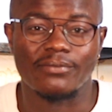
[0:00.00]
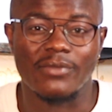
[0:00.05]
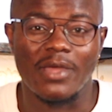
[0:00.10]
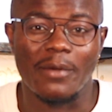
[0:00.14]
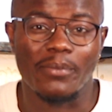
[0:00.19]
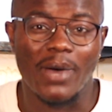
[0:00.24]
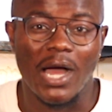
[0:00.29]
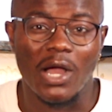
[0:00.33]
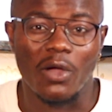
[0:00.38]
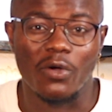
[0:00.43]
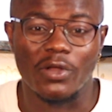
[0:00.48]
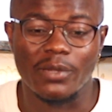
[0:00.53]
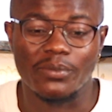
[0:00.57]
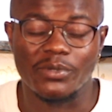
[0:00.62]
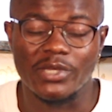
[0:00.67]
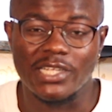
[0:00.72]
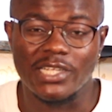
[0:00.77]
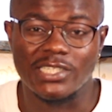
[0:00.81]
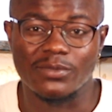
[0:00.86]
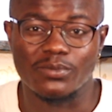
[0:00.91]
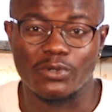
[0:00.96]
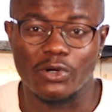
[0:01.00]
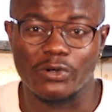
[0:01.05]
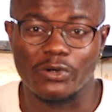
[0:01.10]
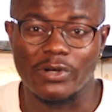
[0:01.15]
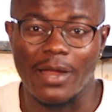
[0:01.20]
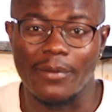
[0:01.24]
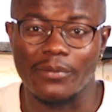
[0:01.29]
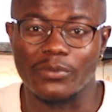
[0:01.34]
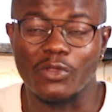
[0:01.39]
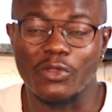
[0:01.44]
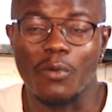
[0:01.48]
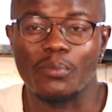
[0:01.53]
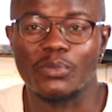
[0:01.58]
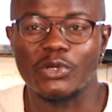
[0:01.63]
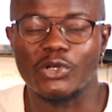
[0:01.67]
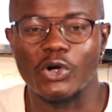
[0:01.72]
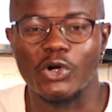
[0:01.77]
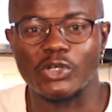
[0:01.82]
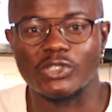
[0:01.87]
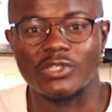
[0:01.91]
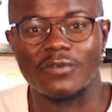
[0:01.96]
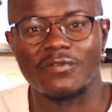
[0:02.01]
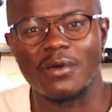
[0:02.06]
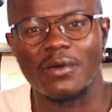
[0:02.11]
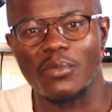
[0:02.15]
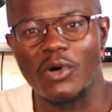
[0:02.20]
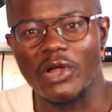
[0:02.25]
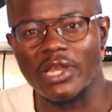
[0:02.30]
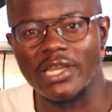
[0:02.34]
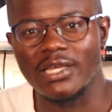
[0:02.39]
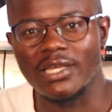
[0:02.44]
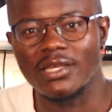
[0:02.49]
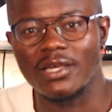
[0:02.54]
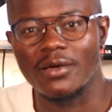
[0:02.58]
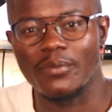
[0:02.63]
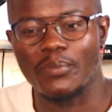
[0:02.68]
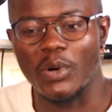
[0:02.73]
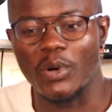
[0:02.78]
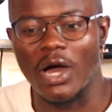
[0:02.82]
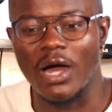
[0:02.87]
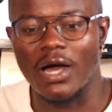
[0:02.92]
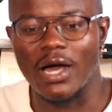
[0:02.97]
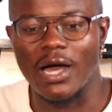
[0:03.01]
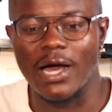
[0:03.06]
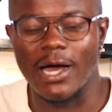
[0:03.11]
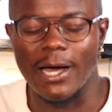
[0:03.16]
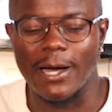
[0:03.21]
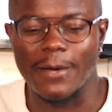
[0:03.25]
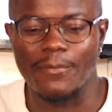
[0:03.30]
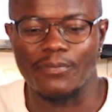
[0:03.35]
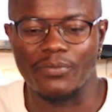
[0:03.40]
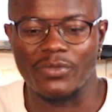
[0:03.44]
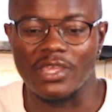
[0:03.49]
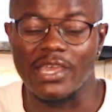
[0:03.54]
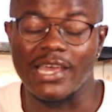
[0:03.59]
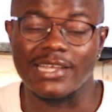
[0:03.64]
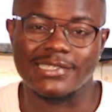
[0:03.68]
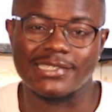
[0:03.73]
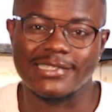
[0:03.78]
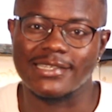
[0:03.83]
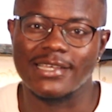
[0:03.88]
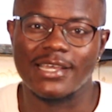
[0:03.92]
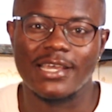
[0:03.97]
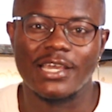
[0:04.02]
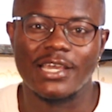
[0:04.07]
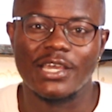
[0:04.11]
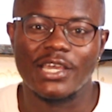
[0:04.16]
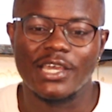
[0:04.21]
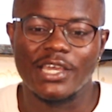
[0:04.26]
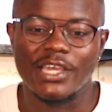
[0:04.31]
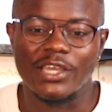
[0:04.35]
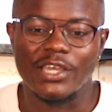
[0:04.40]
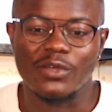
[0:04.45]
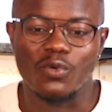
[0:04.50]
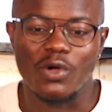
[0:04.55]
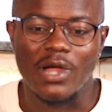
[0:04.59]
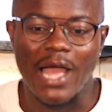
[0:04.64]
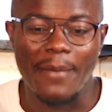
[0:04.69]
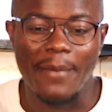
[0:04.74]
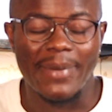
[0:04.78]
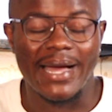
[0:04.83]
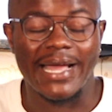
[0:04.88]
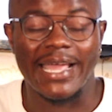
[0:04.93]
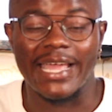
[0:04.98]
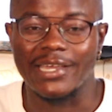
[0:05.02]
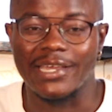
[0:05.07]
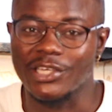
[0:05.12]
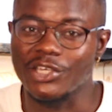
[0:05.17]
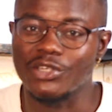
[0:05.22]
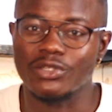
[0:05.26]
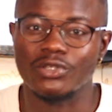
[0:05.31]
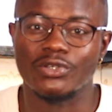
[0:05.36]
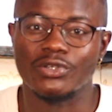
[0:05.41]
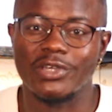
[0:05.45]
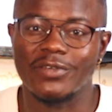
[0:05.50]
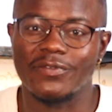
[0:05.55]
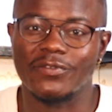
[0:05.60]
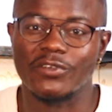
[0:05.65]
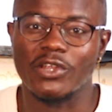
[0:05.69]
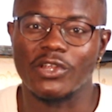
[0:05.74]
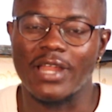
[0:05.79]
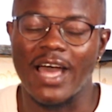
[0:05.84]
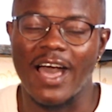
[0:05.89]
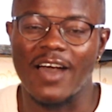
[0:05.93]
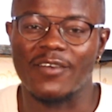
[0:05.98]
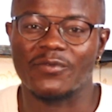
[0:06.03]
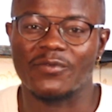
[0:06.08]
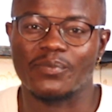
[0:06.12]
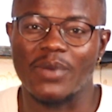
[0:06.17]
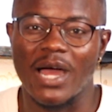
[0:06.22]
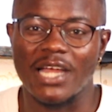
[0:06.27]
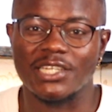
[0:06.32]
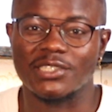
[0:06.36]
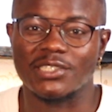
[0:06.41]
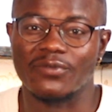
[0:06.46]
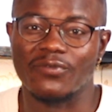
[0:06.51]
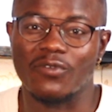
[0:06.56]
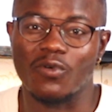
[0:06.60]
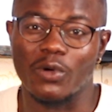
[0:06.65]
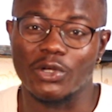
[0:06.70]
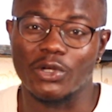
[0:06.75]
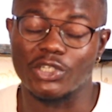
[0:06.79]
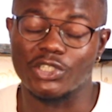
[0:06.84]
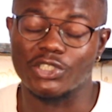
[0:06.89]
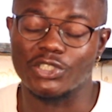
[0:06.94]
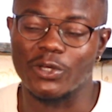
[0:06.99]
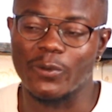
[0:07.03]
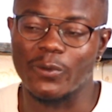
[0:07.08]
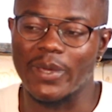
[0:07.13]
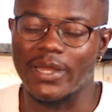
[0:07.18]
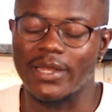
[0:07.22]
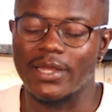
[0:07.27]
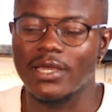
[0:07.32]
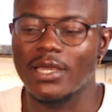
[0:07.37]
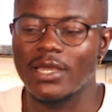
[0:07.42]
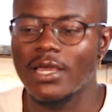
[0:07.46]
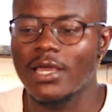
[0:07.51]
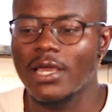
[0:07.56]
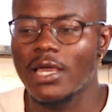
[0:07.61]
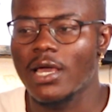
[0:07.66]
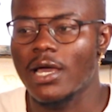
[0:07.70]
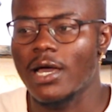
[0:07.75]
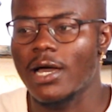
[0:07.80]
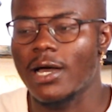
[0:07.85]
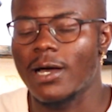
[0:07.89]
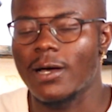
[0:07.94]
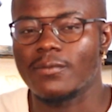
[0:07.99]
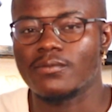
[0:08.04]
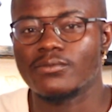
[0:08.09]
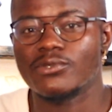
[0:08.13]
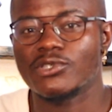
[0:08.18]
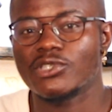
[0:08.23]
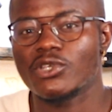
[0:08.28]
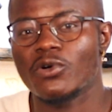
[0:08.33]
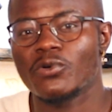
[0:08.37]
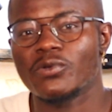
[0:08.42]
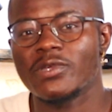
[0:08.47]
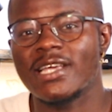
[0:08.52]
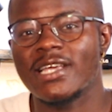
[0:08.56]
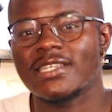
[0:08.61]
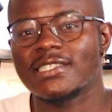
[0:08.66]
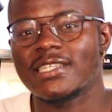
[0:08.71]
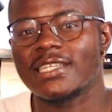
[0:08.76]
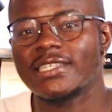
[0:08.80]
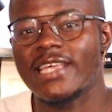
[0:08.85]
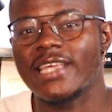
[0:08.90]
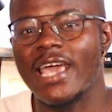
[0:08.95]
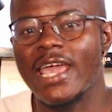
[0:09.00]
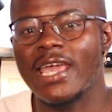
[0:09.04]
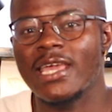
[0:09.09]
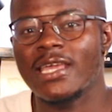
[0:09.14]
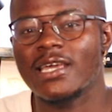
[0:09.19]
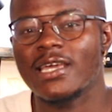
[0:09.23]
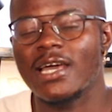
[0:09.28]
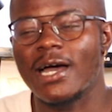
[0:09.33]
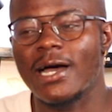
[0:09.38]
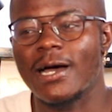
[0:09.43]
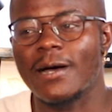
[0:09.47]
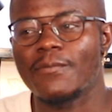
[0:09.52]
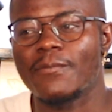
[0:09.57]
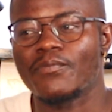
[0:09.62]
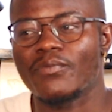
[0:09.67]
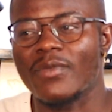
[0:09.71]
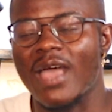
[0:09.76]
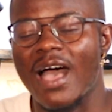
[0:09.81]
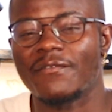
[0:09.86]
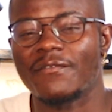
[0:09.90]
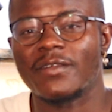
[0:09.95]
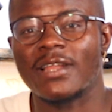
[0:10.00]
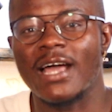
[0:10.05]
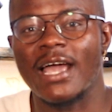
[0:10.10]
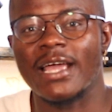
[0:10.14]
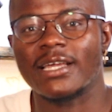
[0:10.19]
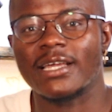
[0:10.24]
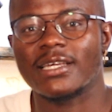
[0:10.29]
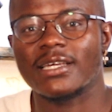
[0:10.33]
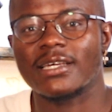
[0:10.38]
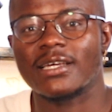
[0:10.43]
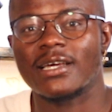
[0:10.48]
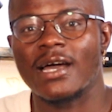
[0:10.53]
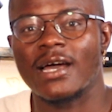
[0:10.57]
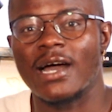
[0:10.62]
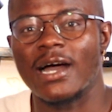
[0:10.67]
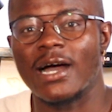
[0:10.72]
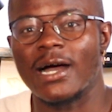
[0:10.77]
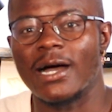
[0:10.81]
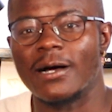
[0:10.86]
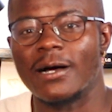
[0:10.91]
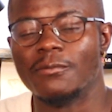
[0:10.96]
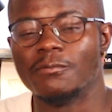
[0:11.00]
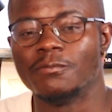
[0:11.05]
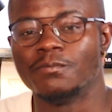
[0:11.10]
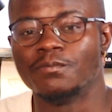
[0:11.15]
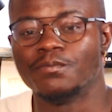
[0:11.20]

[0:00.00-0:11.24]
embark on a PhD program. Not because of the money, but yes, it will come back and hit you if you don't have passion for what you're doing. So yes, today I feel like as